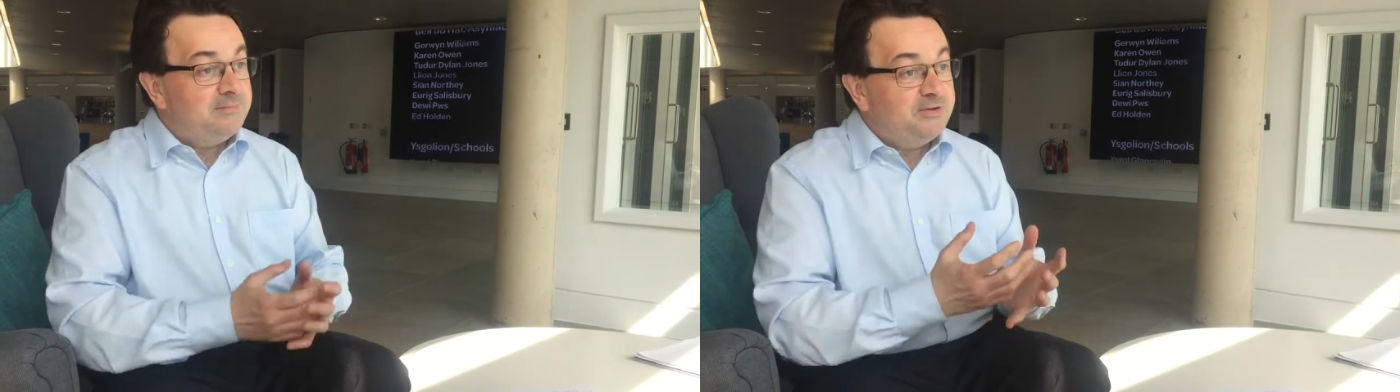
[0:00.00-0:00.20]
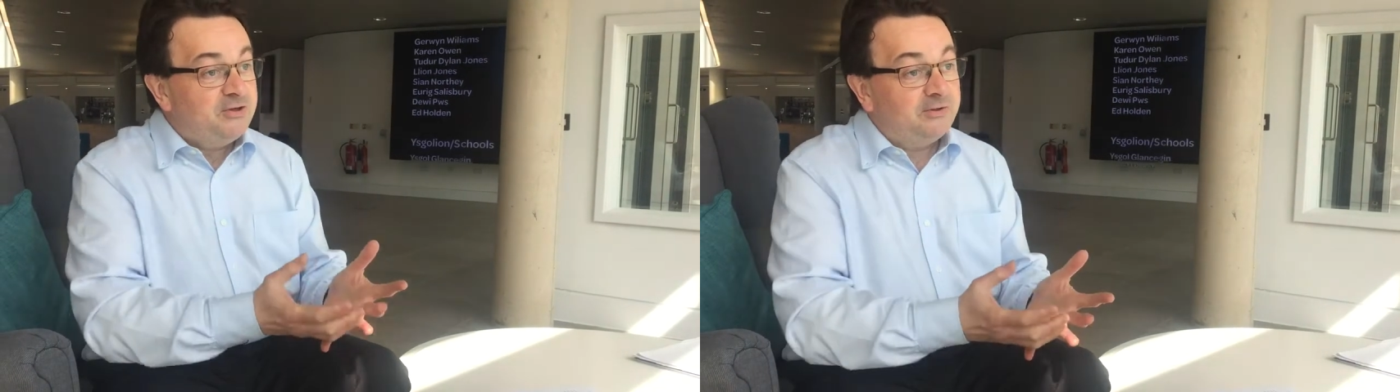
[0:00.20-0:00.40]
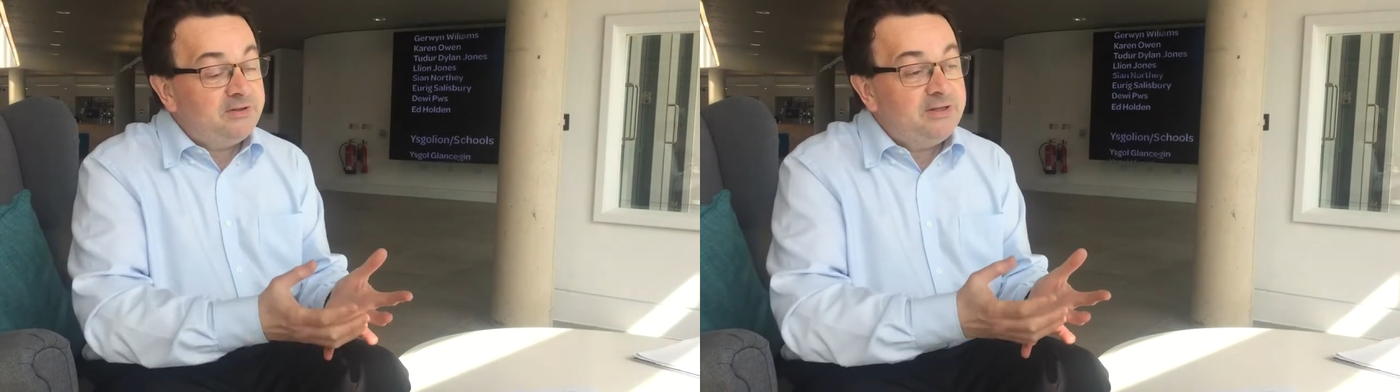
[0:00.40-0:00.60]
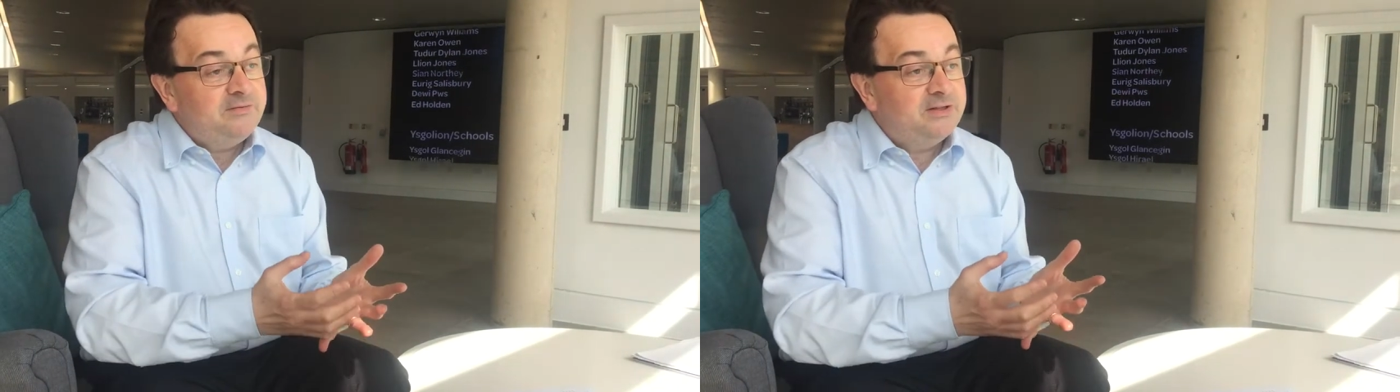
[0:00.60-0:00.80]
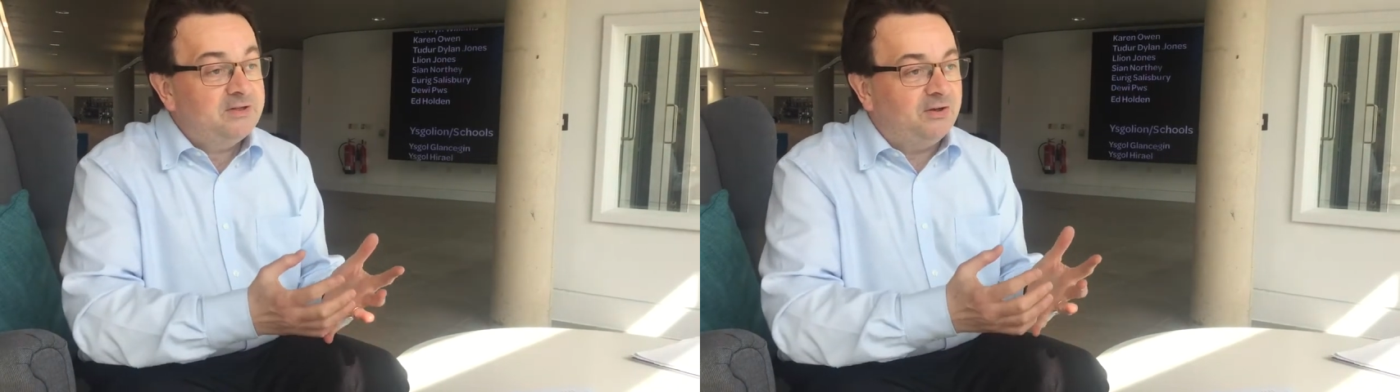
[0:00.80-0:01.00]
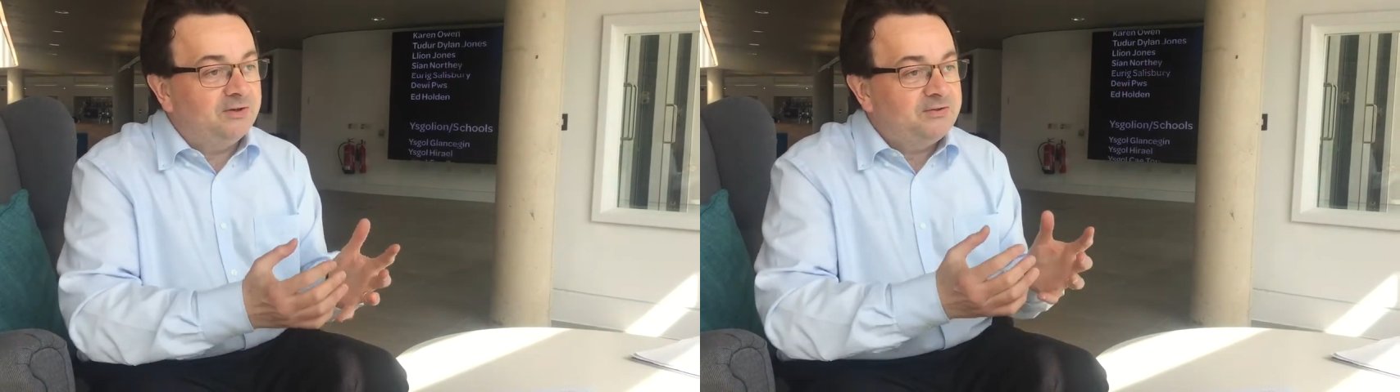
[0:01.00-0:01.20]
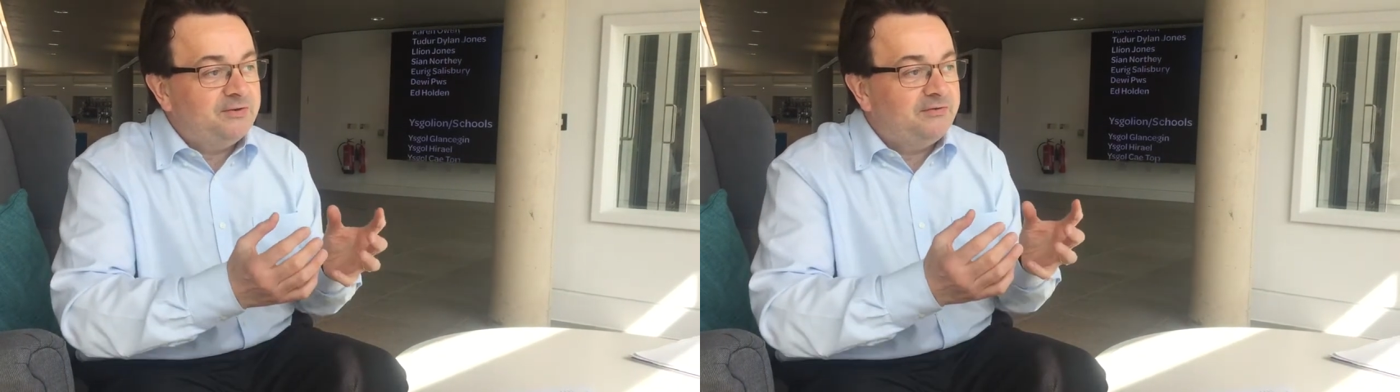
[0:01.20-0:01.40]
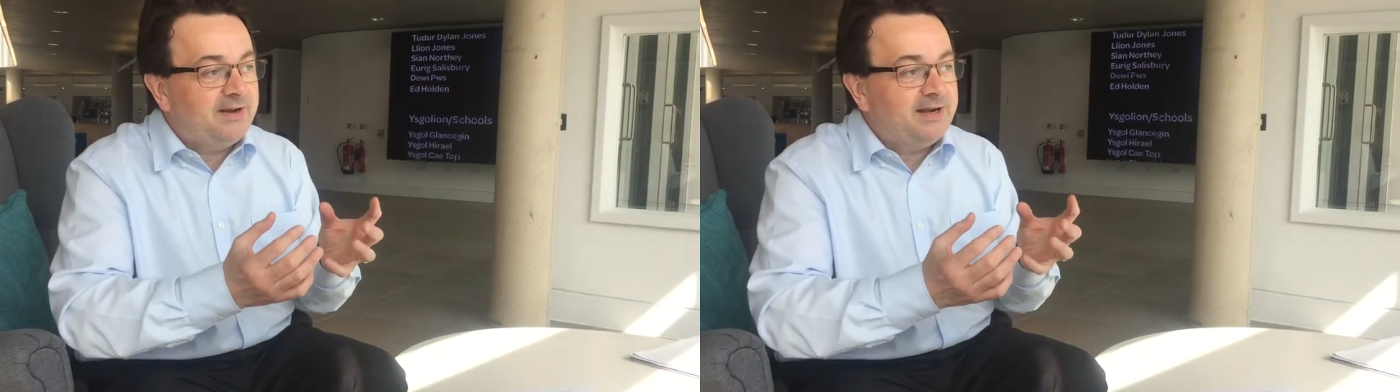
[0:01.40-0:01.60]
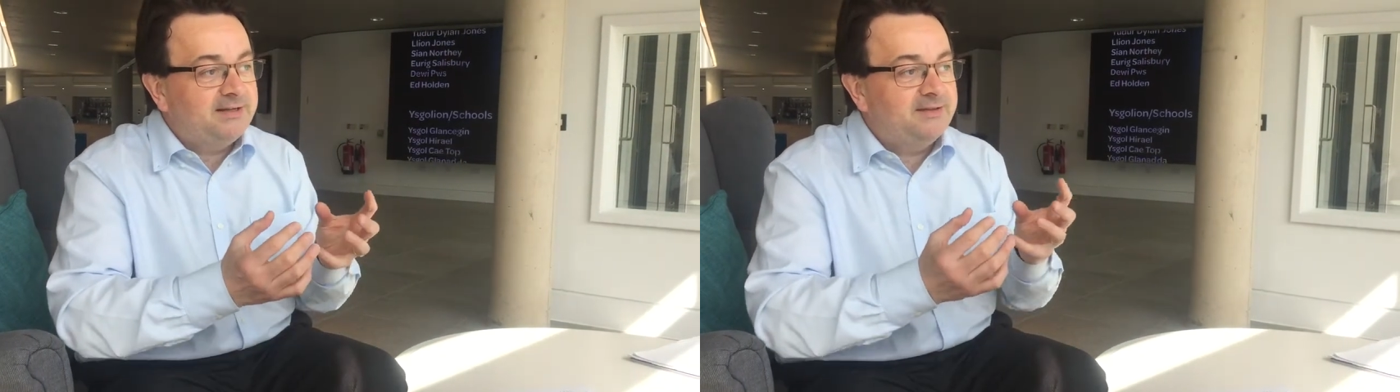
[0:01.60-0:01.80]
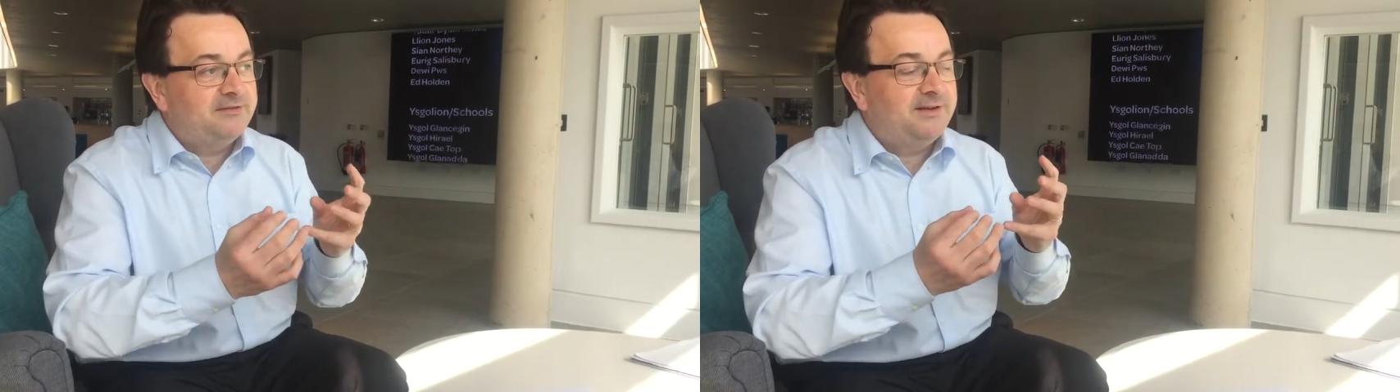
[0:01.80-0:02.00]
The majority of the songs
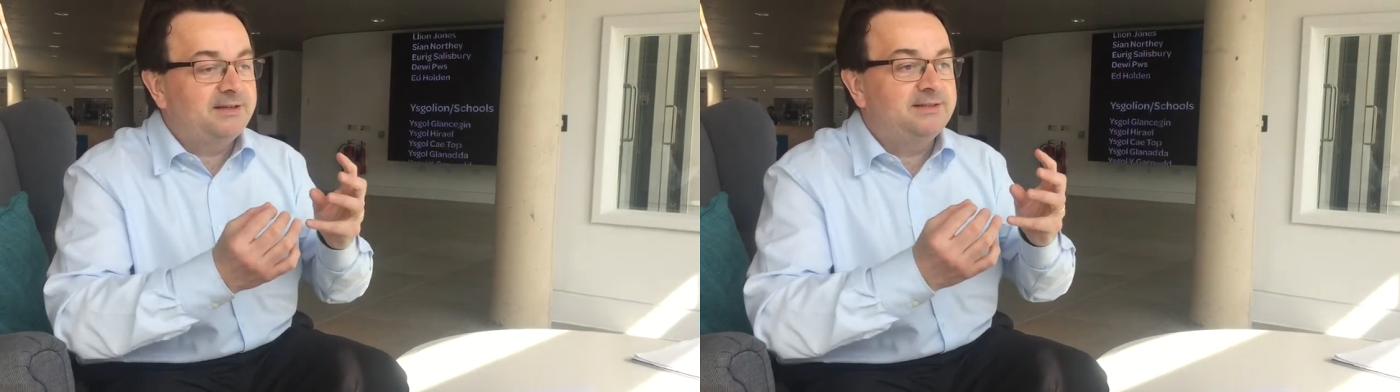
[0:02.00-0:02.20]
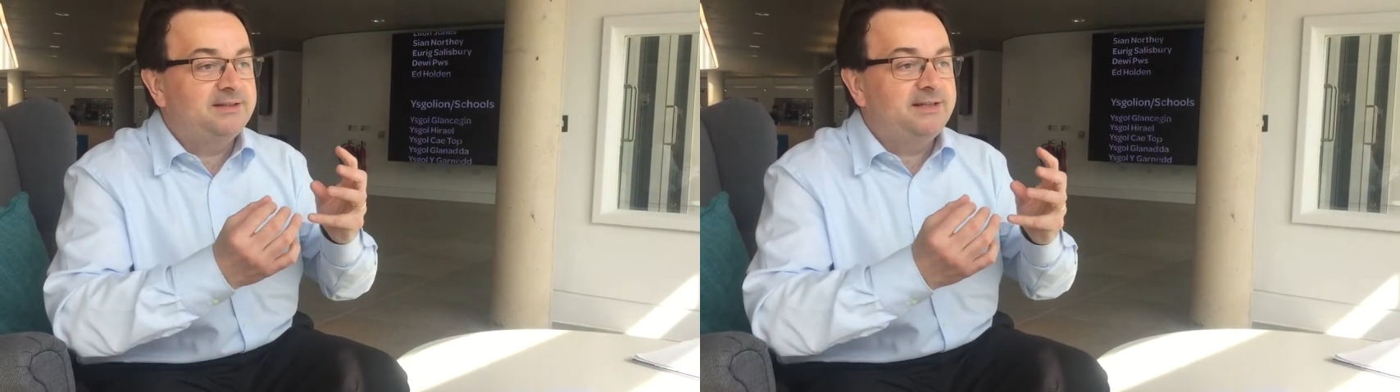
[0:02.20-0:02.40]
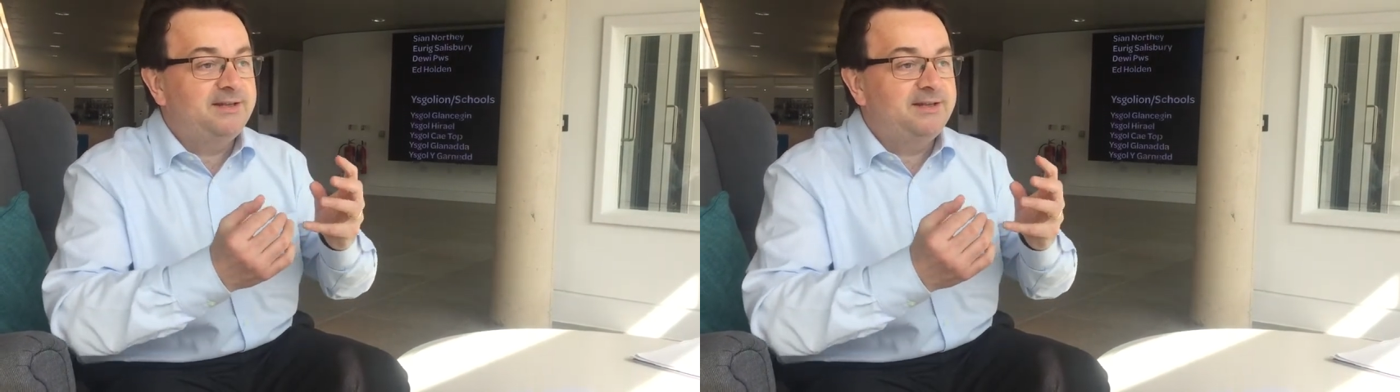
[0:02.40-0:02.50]
reflect the fact that